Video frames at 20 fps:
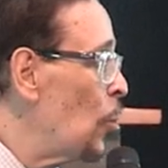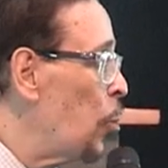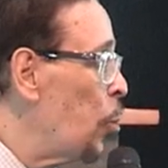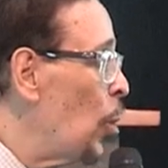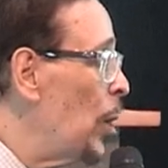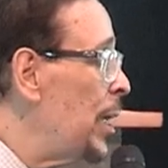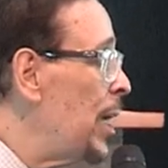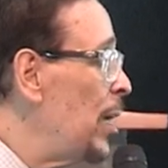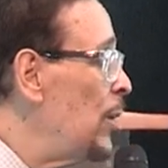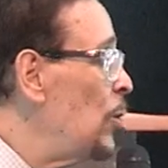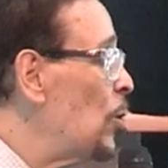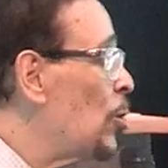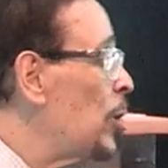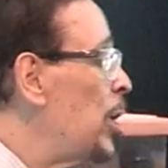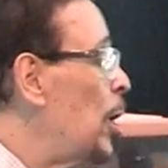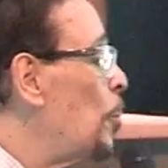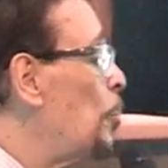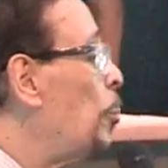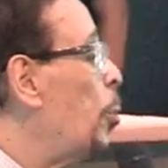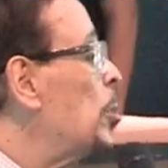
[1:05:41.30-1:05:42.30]
When are you
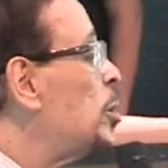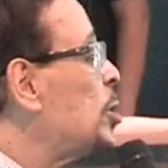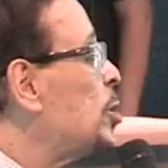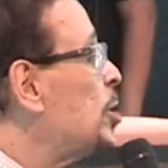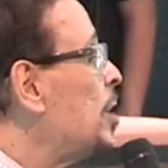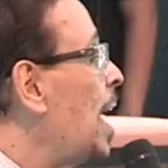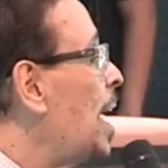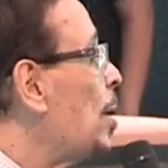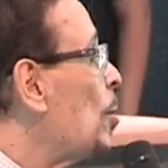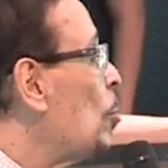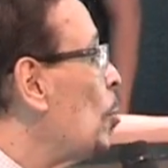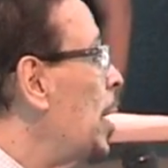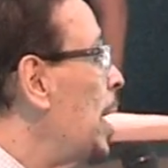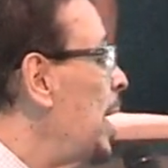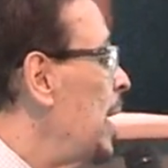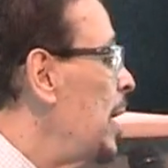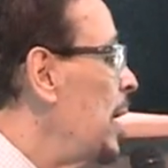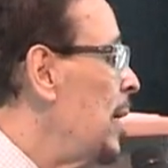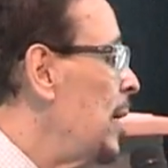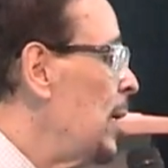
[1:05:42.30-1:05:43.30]
going to push that
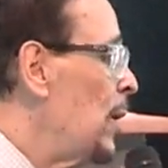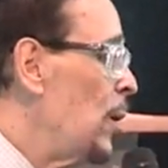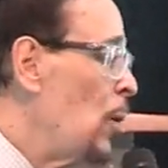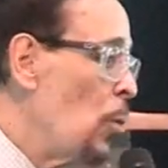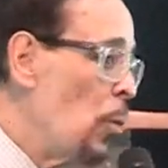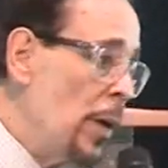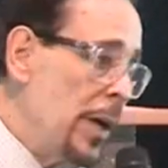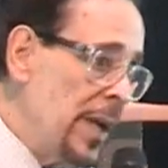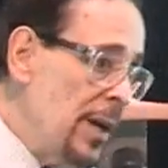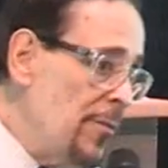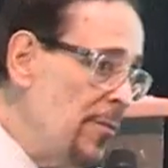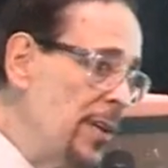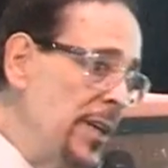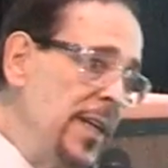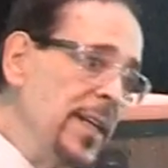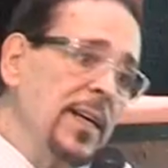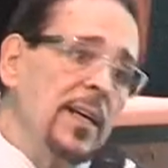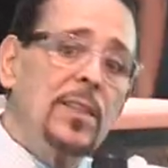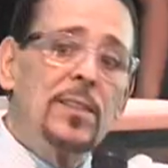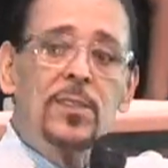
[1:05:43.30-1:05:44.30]
away? Whatever
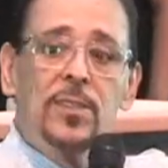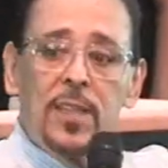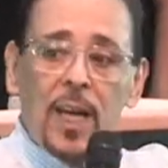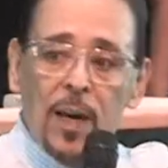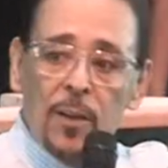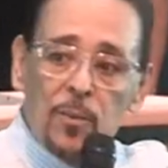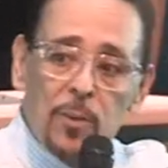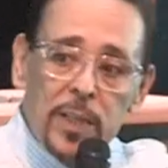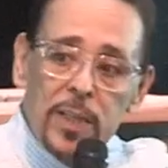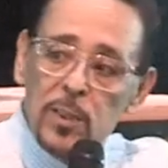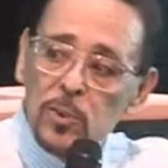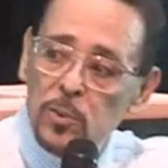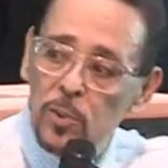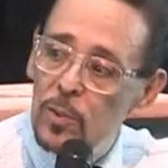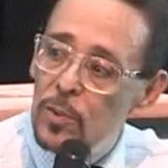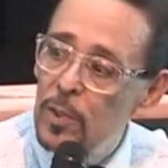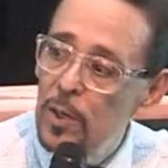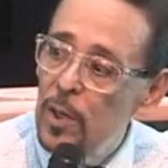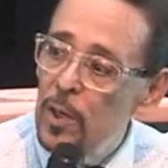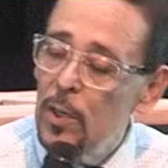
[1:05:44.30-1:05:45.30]
it is, I don't need
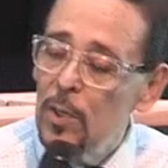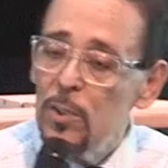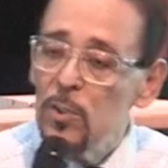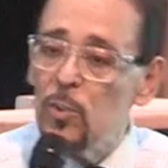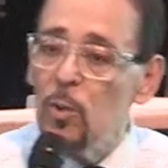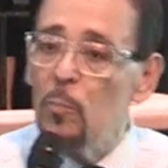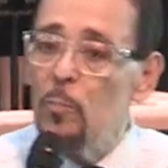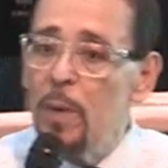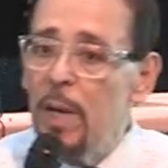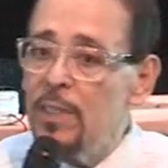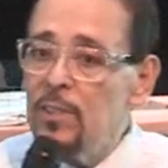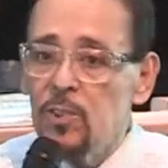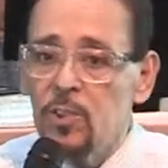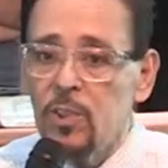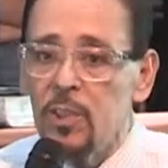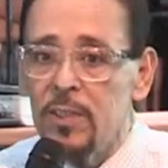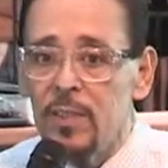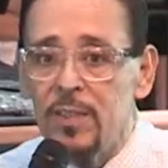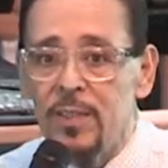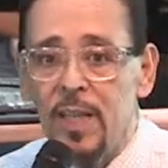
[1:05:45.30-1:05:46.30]
to, to
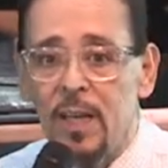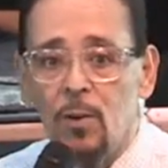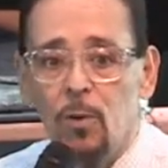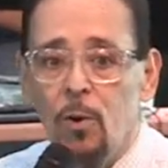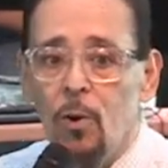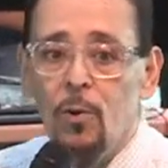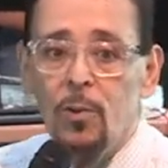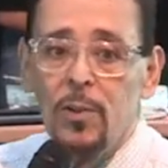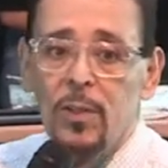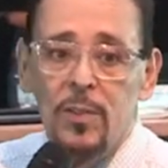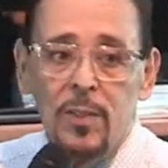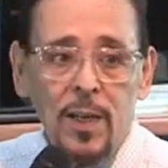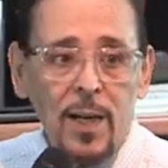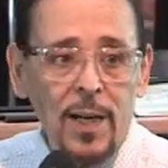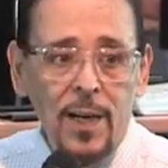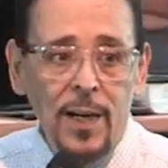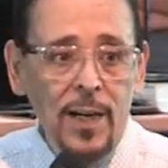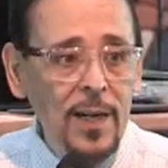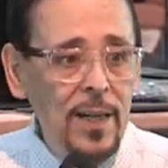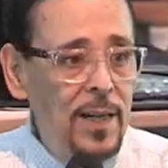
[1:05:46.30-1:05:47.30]
mention the whole
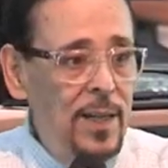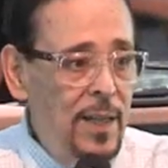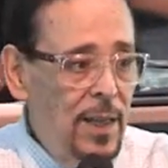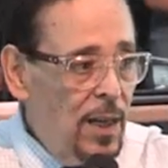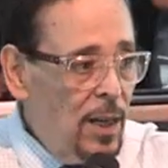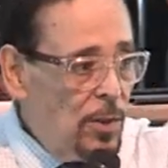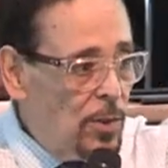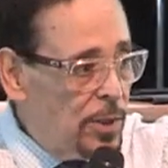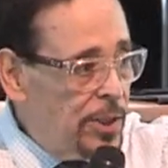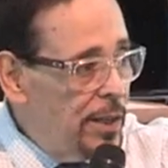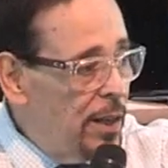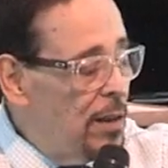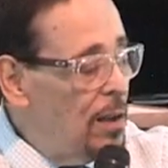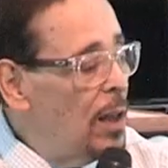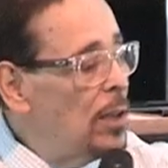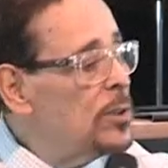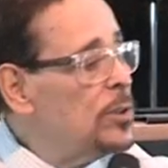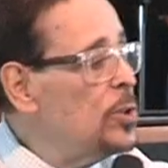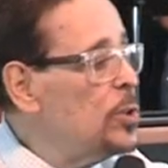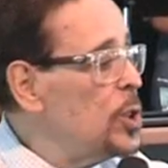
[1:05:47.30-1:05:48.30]
uh,
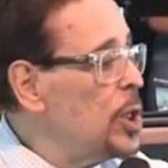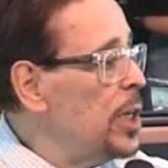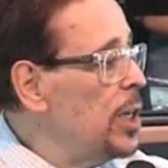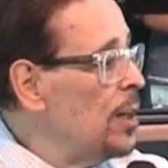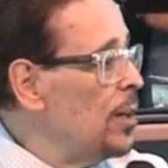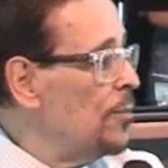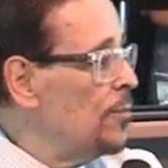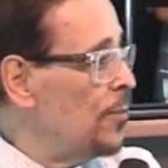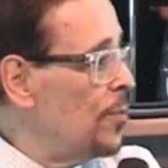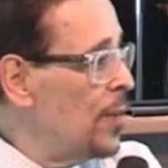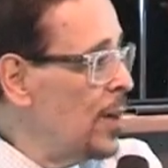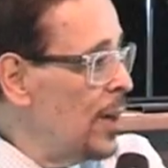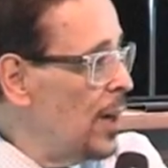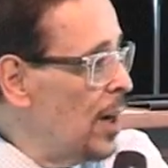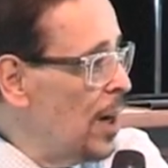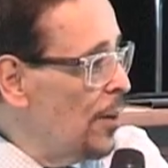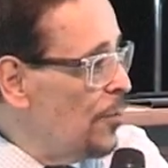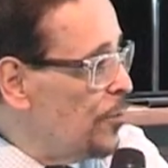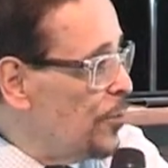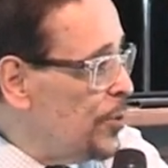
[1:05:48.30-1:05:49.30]
chronology
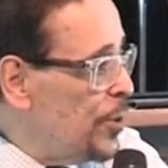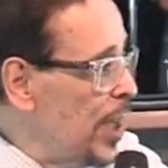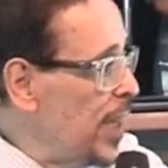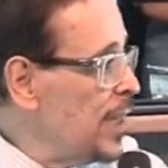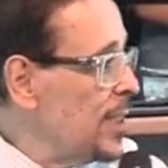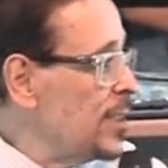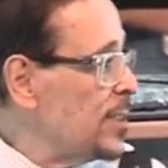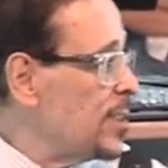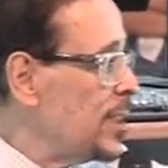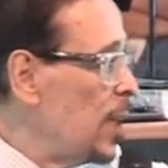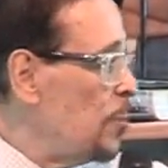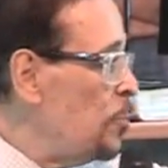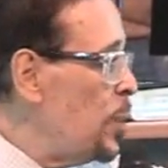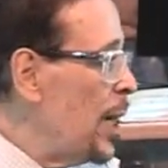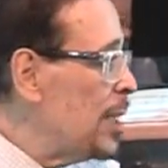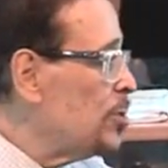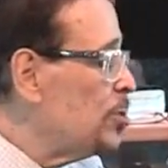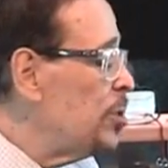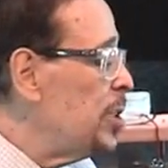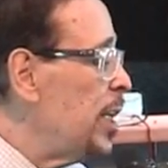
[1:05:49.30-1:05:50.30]
of, of things that
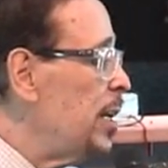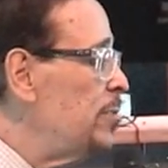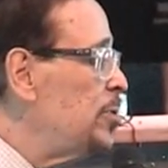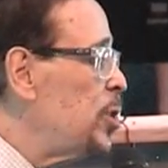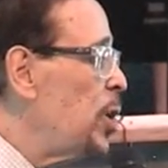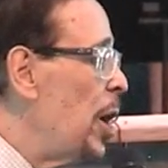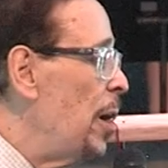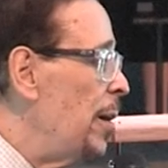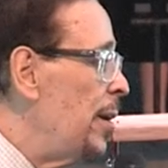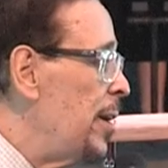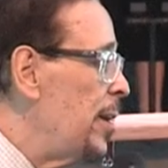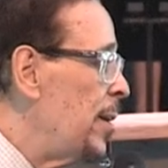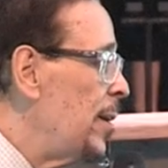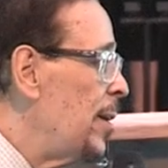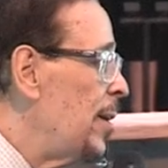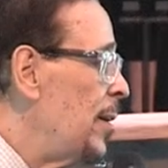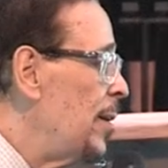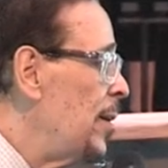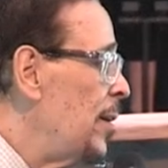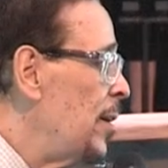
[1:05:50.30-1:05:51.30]
Pastor Dave shared.
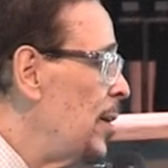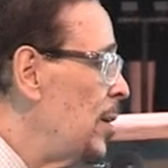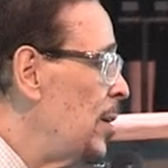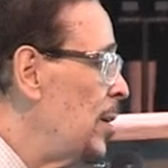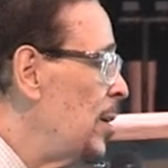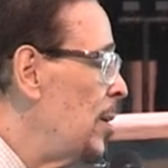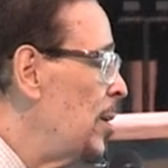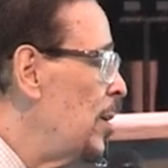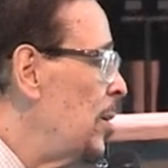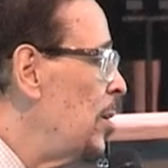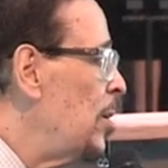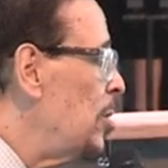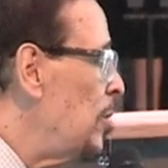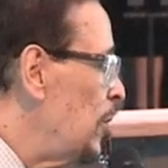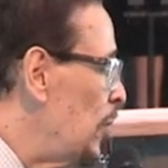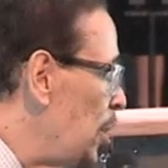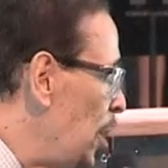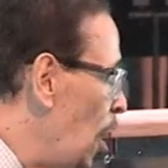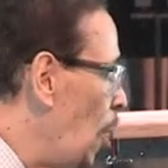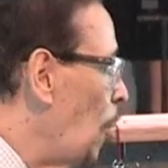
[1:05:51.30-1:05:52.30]

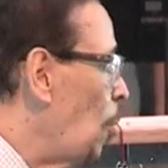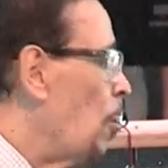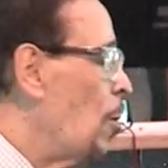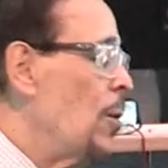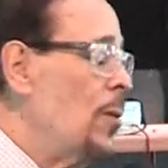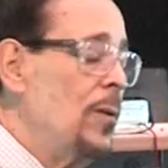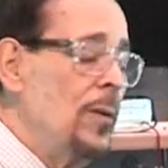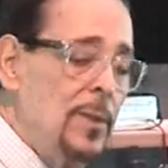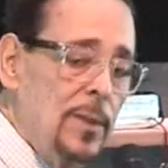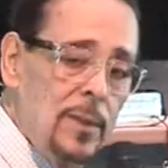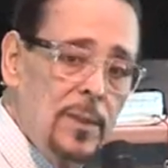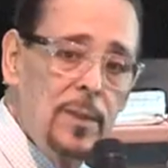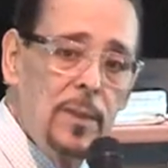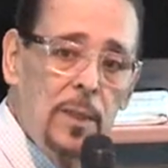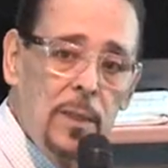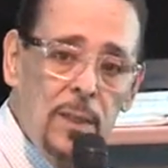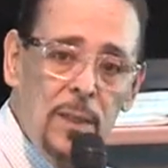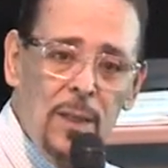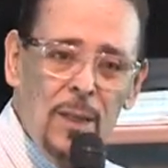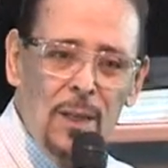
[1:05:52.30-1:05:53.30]
You know,
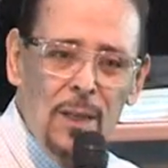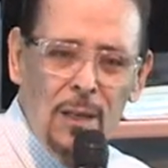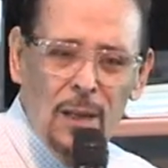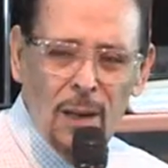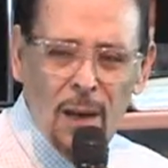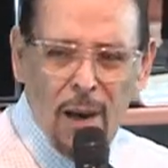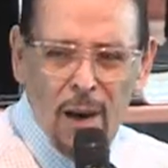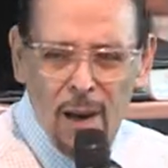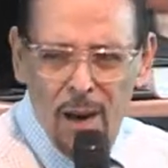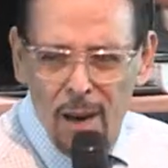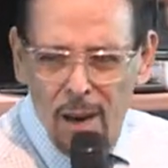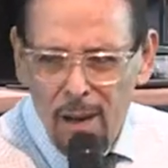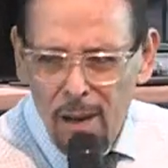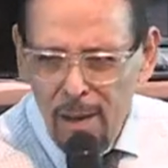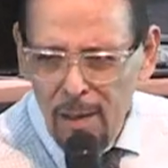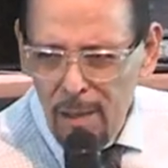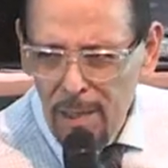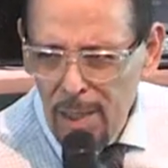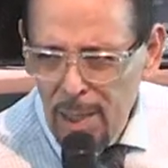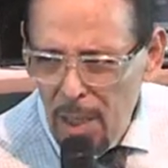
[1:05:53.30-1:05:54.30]

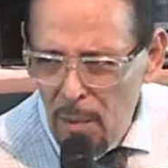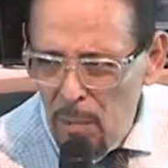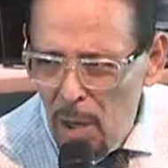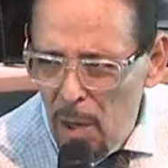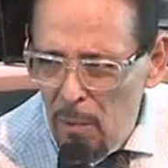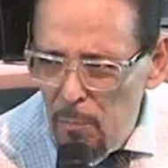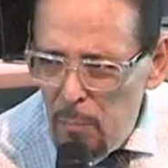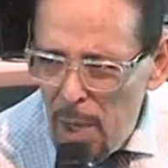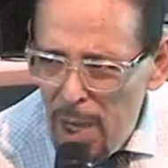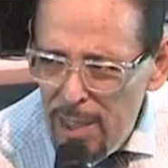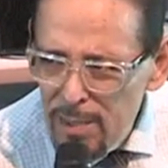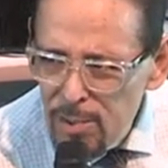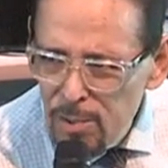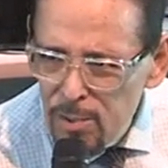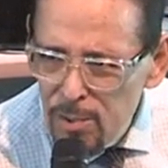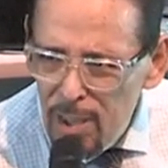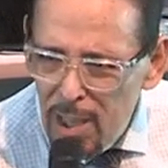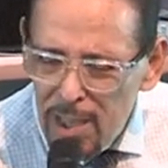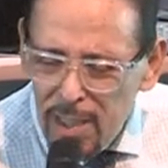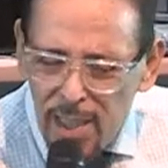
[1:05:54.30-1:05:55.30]
oh, come on,
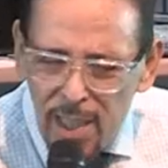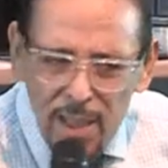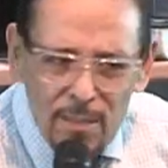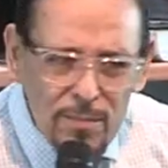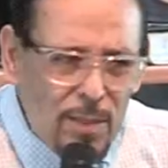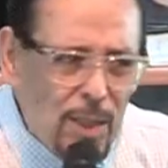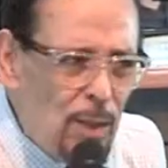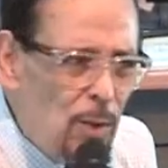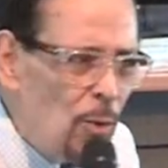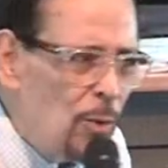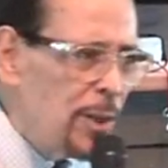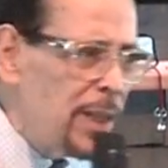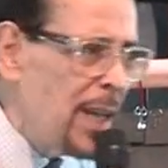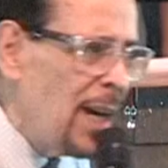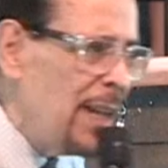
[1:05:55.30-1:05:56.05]
Pastor, I gave the Lord